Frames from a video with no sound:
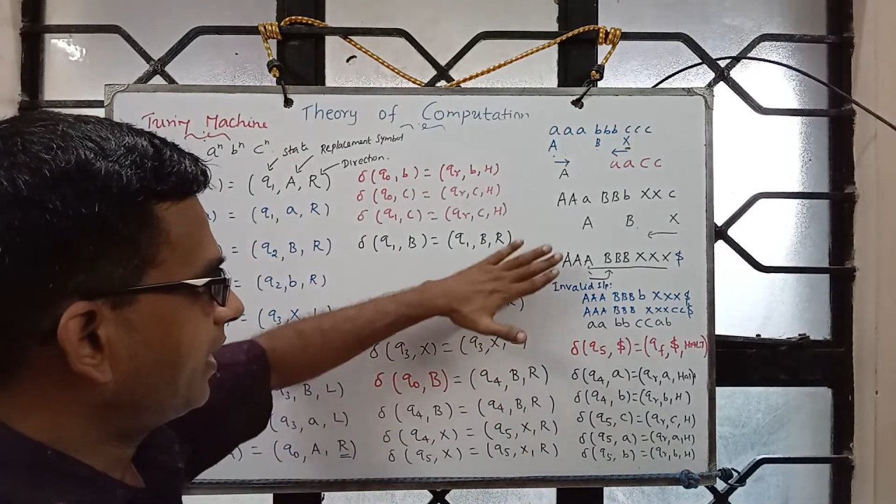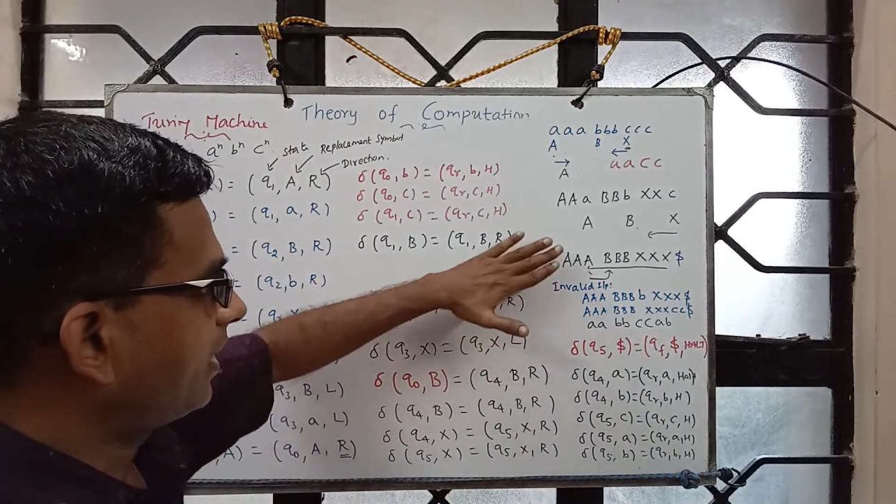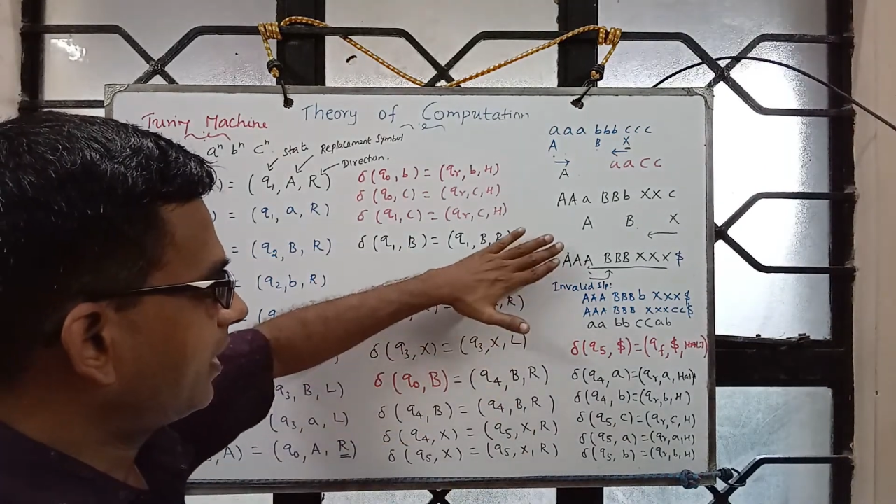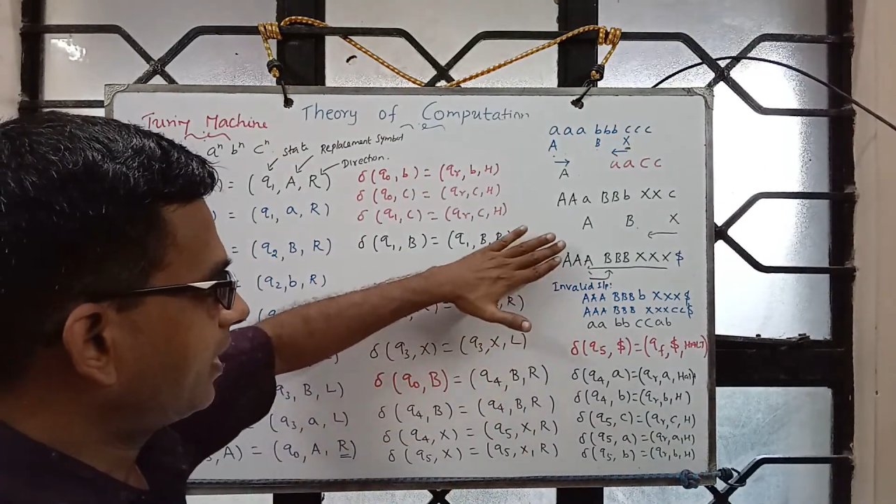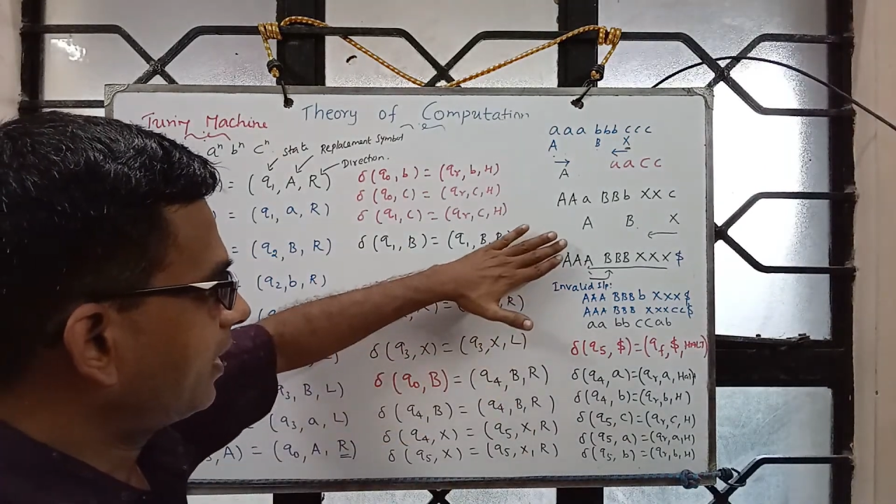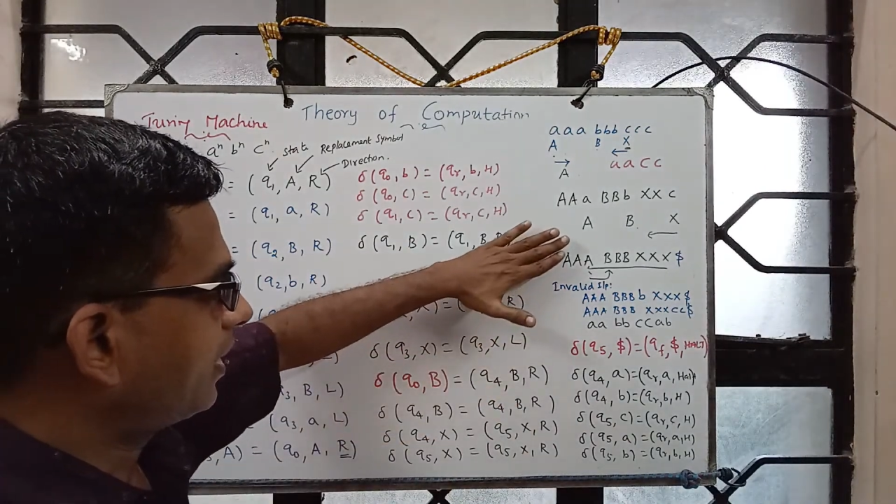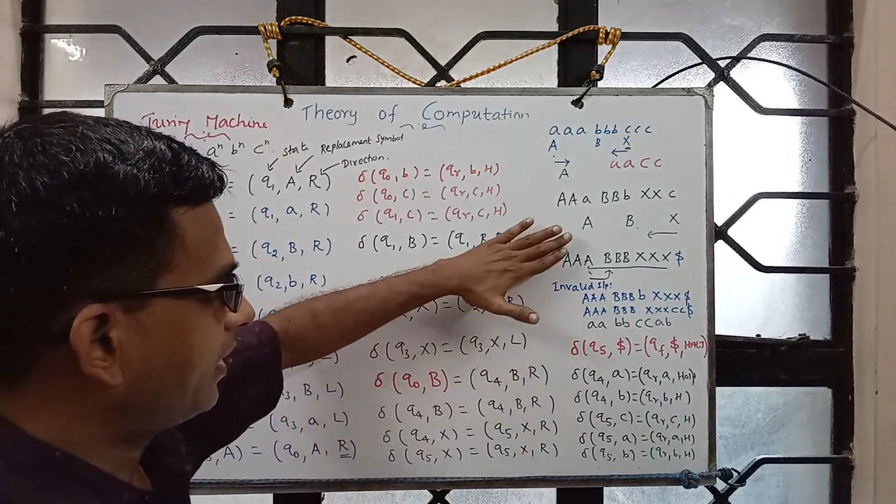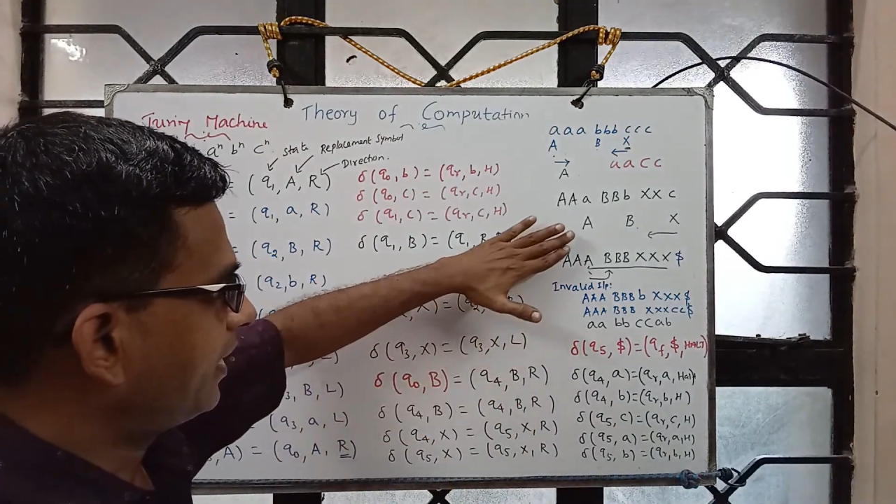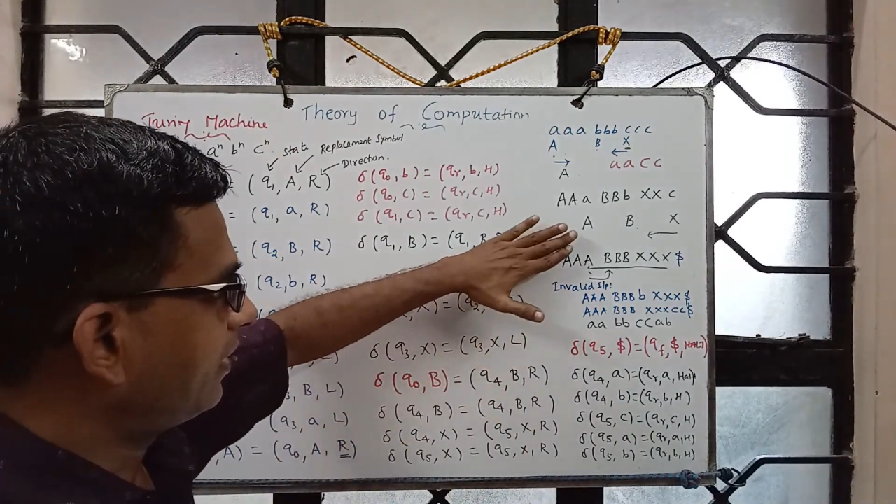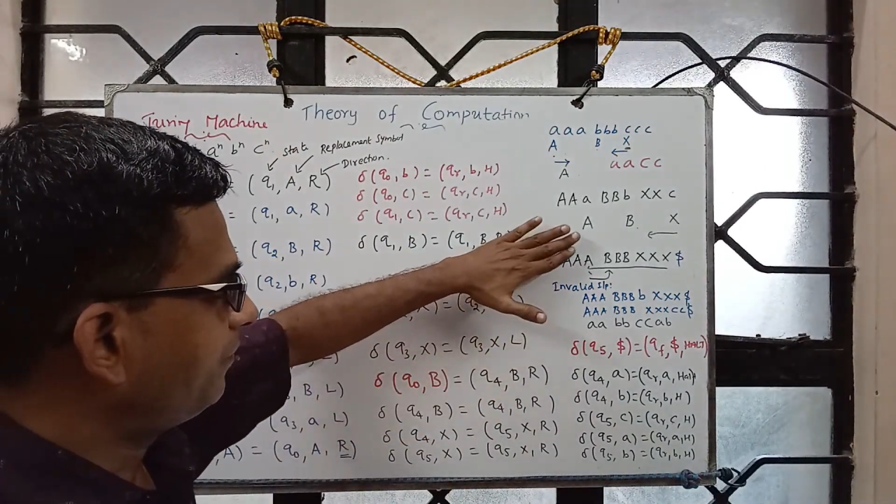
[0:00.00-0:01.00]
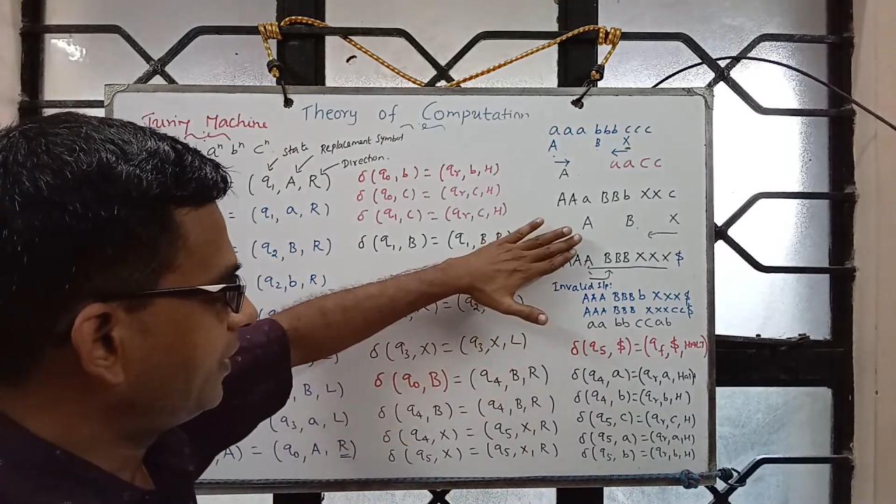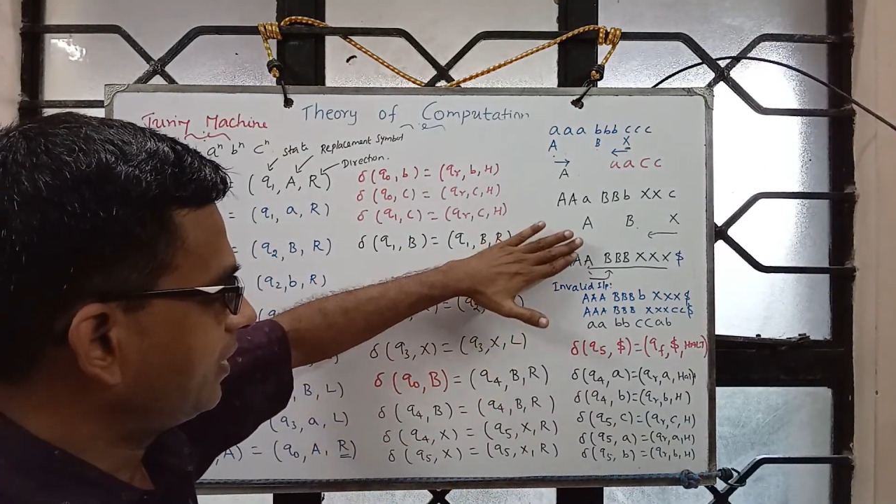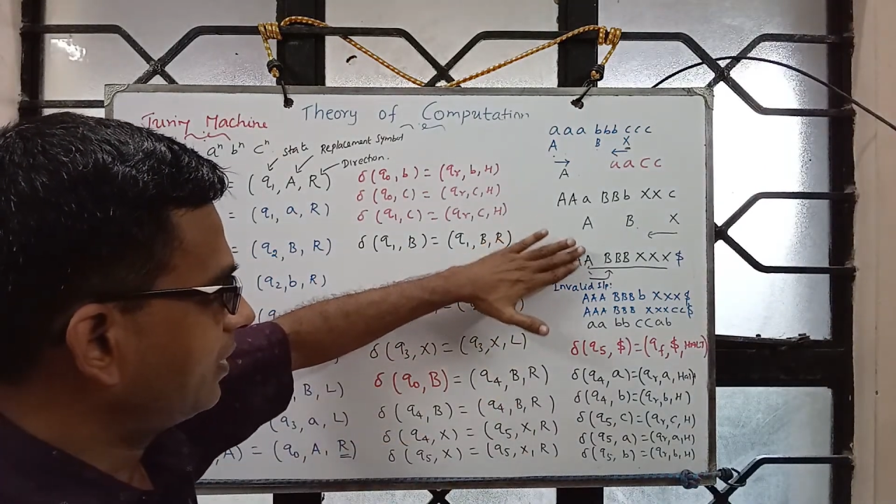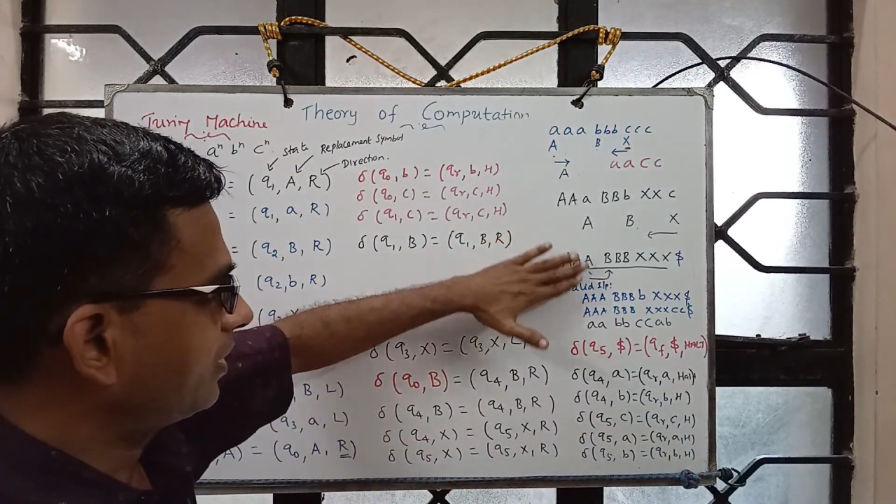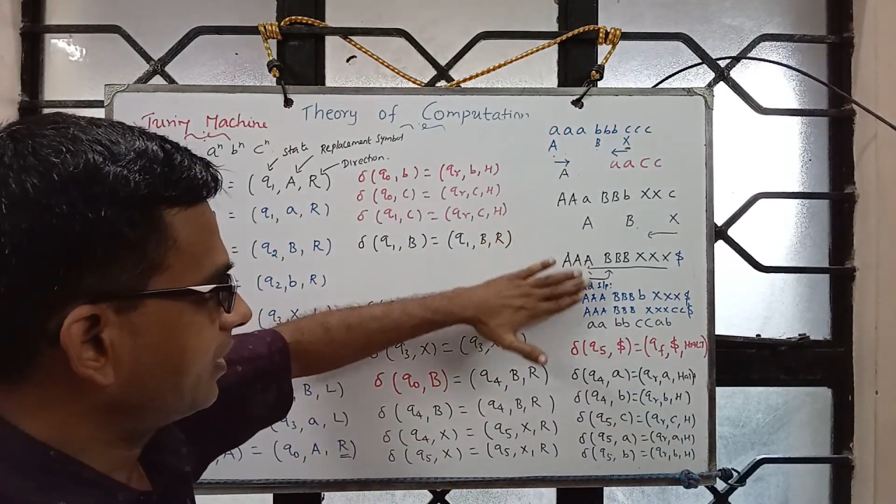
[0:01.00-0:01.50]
are done with